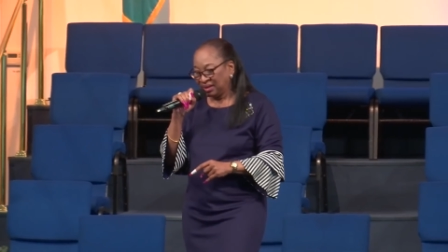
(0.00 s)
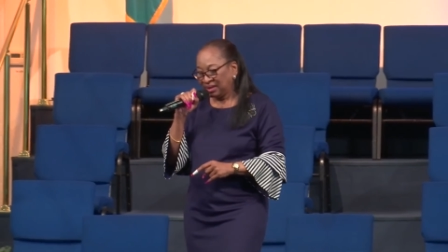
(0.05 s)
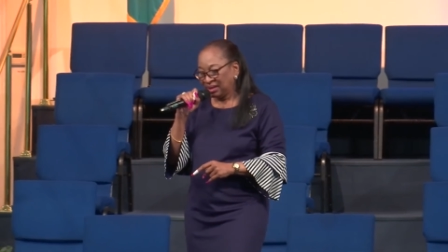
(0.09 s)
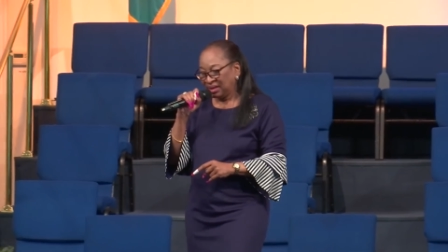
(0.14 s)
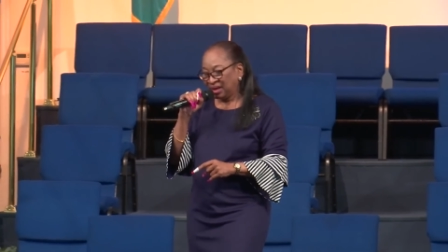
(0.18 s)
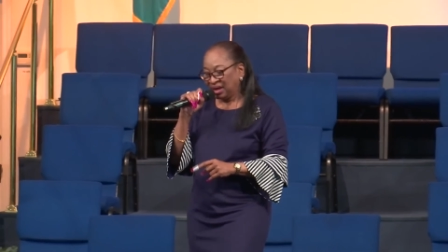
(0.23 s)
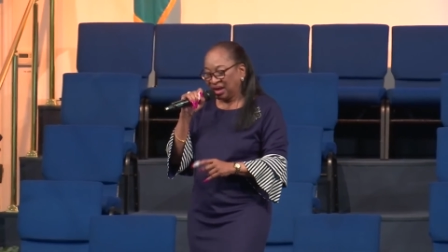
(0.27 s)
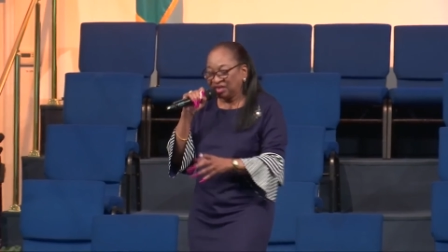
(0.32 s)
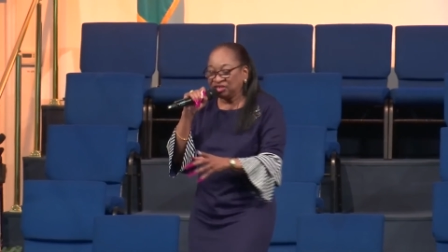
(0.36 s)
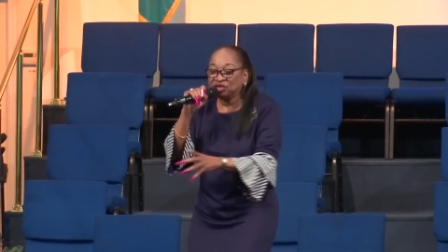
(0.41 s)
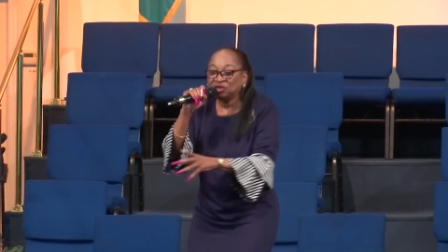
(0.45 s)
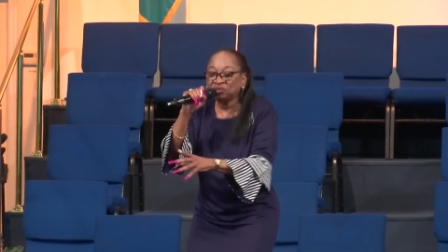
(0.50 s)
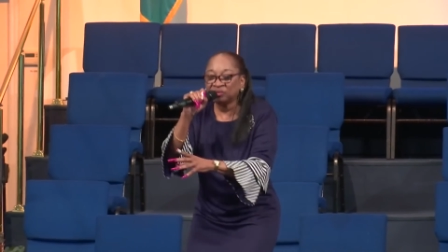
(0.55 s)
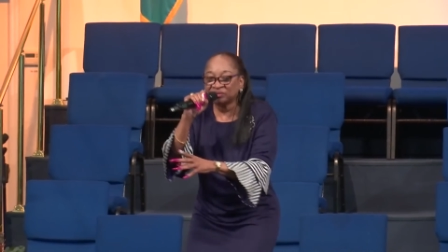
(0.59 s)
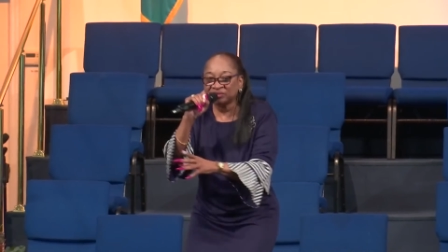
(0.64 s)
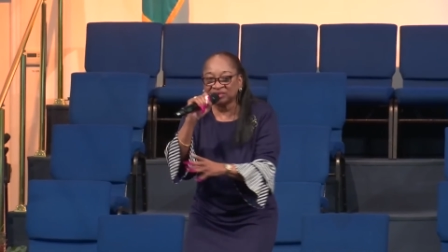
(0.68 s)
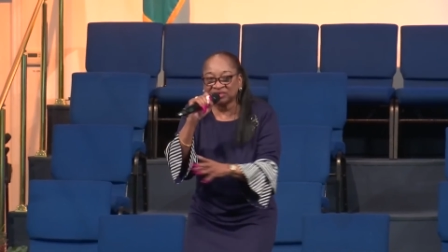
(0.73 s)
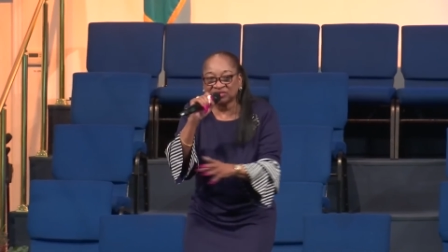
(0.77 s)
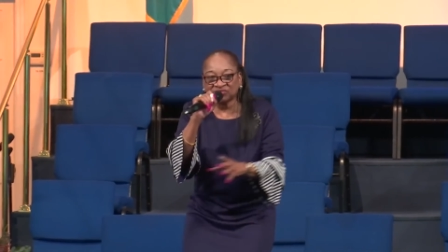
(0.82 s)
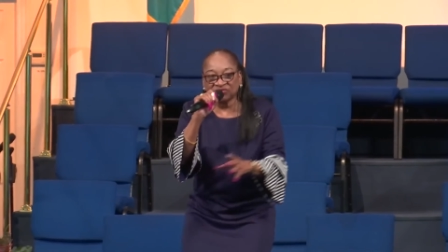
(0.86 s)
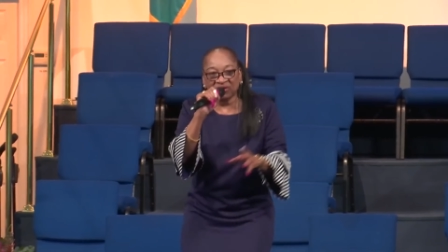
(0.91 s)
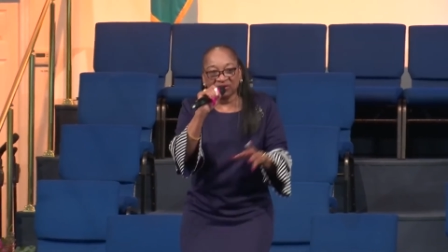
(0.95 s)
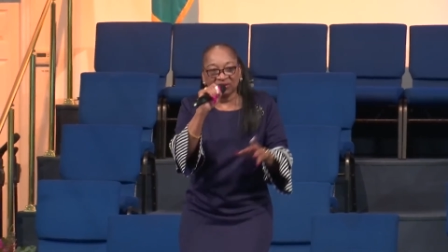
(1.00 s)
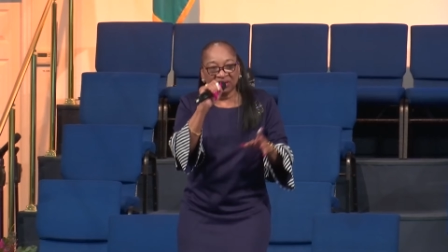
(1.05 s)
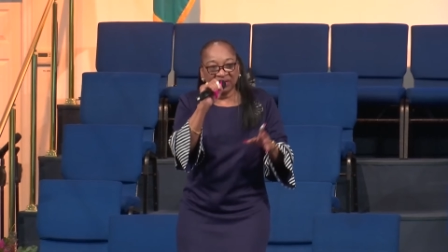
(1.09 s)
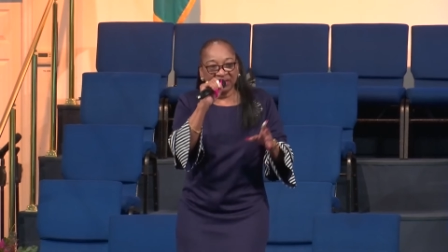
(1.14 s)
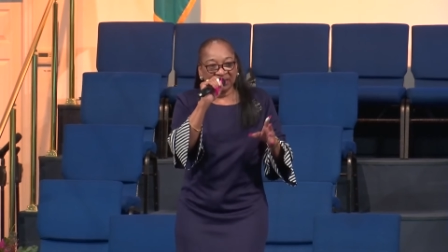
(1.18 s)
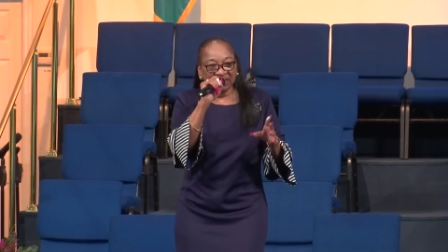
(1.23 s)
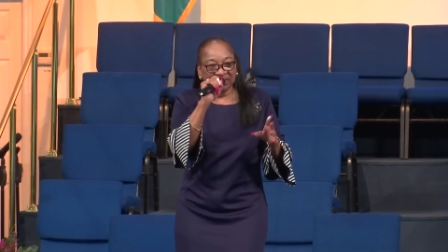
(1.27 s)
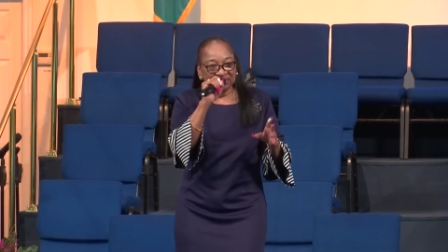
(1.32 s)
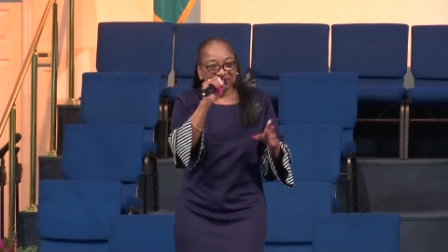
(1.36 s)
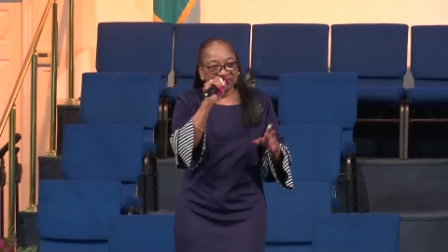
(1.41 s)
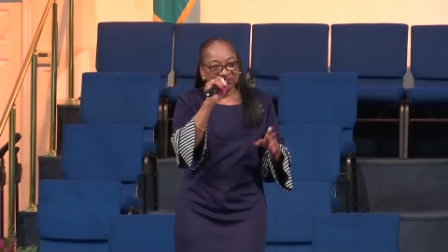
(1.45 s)
and you are struggling
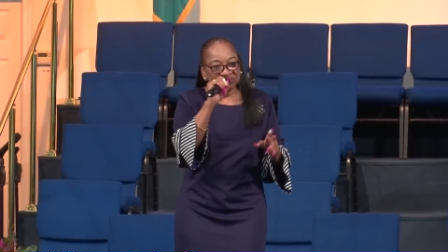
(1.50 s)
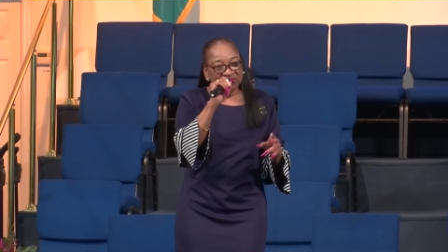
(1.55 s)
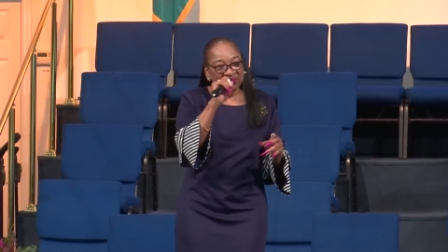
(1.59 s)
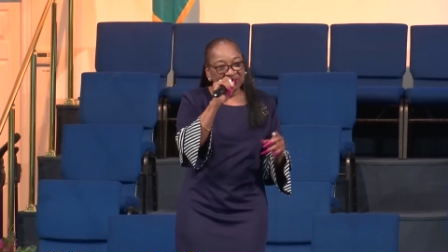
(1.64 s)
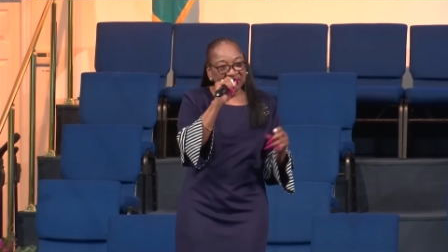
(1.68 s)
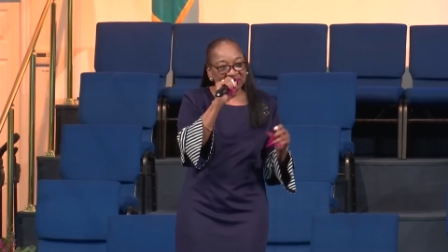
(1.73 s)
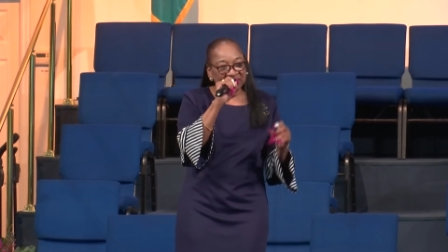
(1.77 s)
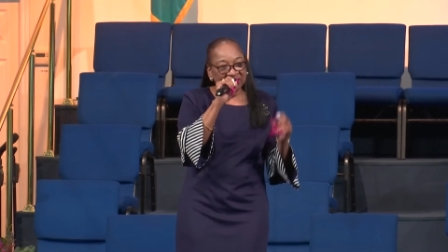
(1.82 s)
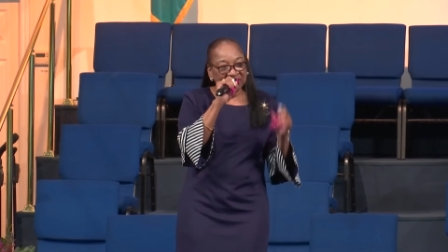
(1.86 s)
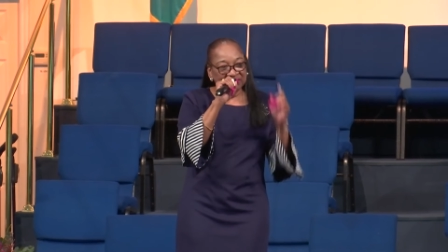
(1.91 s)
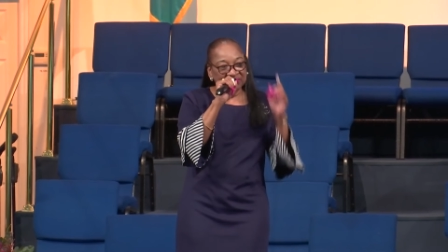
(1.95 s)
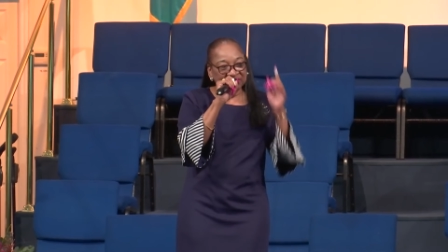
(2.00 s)
and struggling and